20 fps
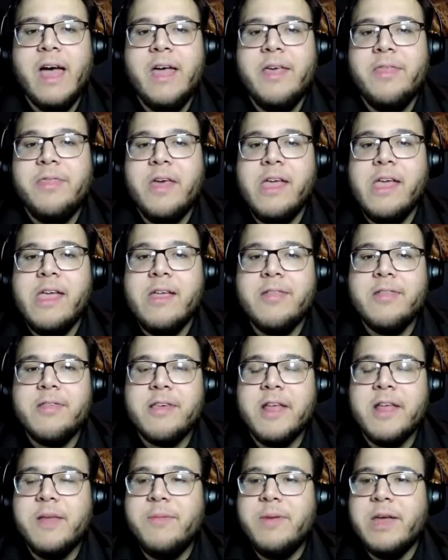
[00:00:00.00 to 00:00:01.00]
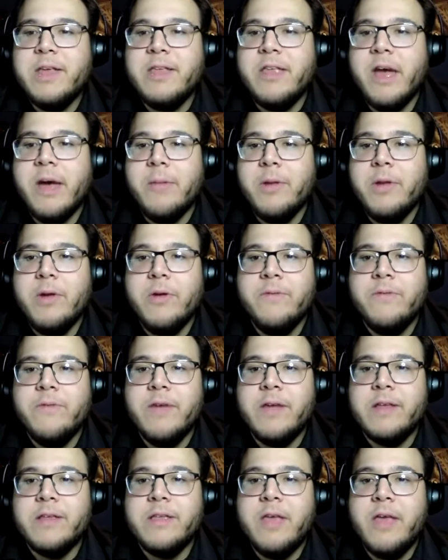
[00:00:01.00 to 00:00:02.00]
I think it's going to be a domino
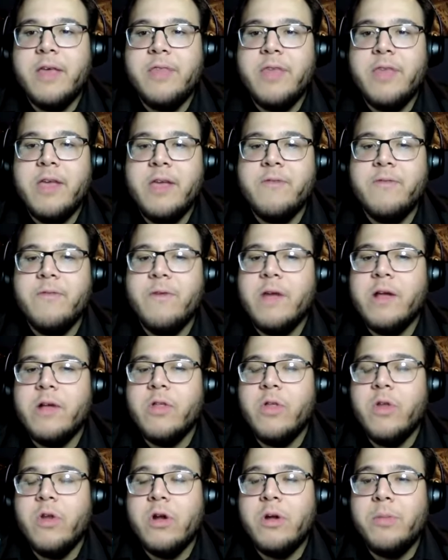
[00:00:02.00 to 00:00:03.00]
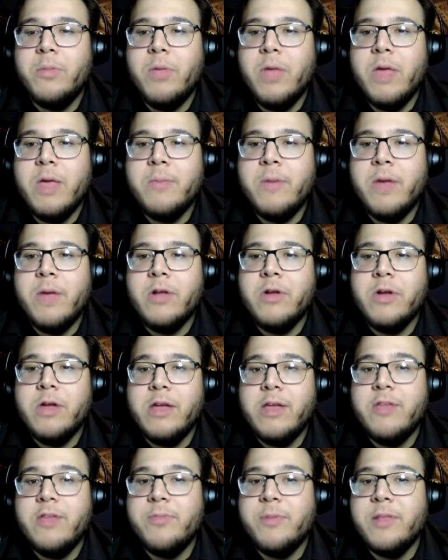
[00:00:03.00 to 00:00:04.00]
effect. I think Frank Clark playing better,
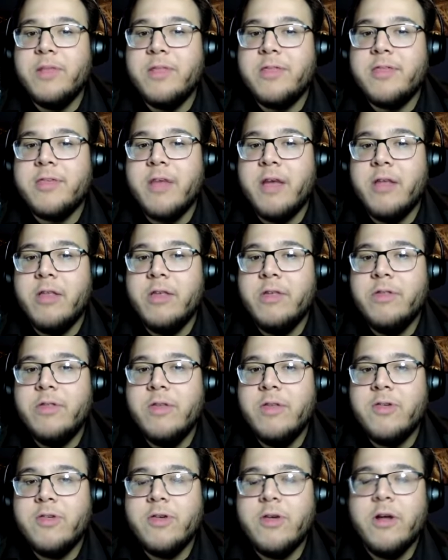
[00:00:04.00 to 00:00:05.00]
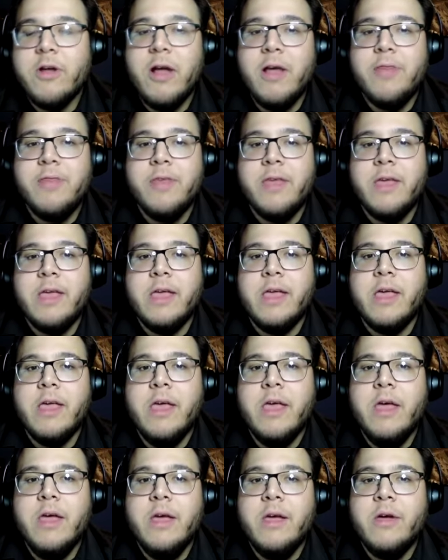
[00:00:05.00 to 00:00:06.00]
he's been solid this year. I think
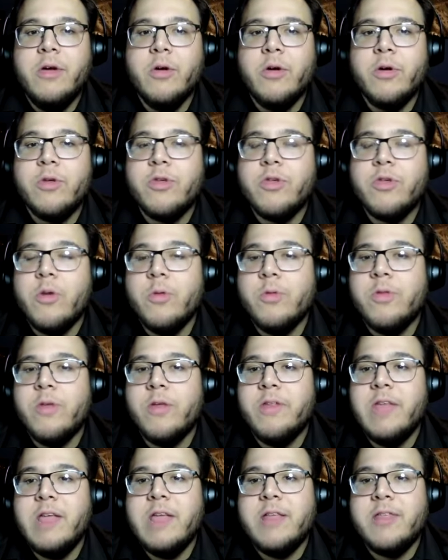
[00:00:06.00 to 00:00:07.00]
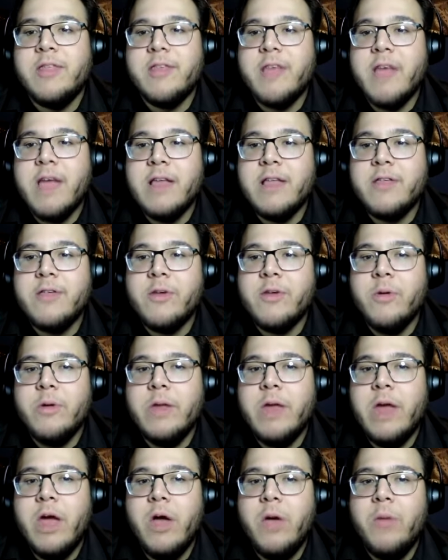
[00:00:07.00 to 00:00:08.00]
Chris Jones on the inside is
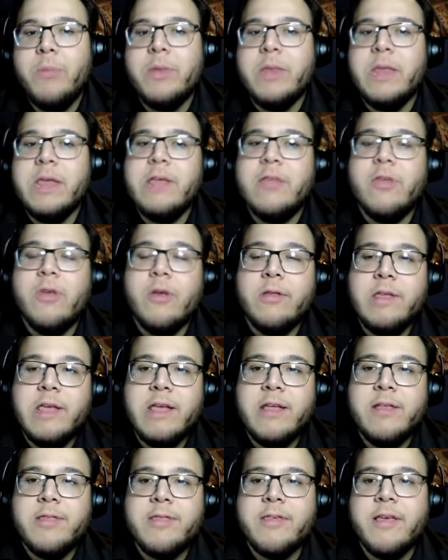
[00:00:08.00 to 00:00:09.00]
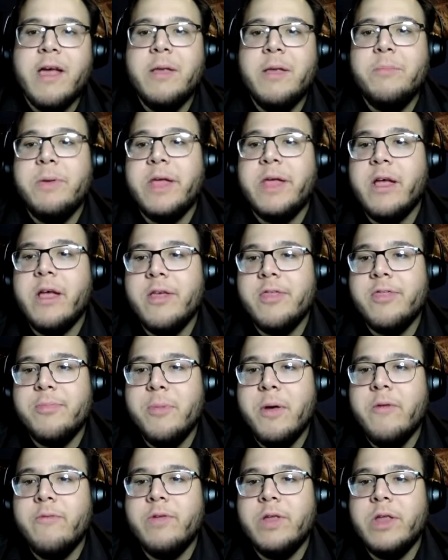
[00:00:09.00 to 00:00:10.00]
going to help, and he's on the inside because
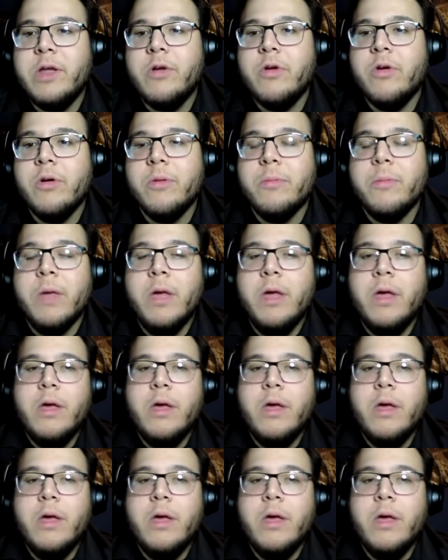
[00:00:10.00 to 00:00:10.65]
Melvin Ingram